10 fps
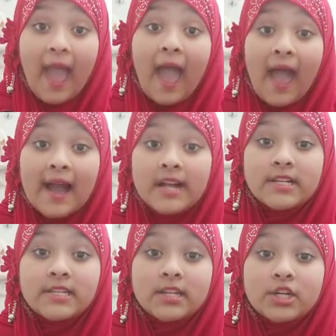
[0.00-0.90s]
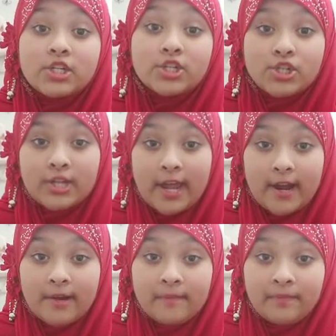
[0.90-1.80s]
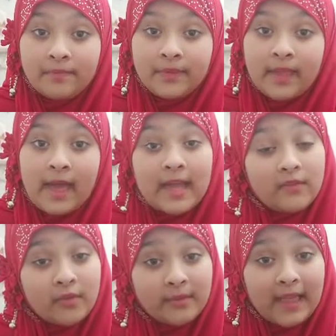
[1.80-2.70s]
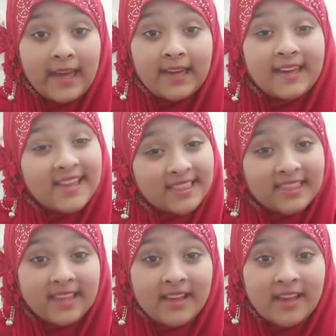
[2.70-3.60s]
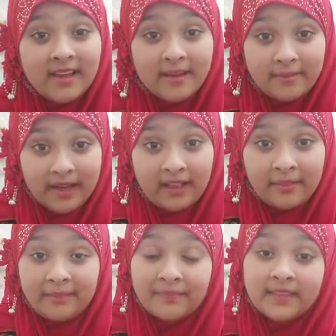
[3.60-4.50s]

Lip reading: and share. And if you like, hit the bell.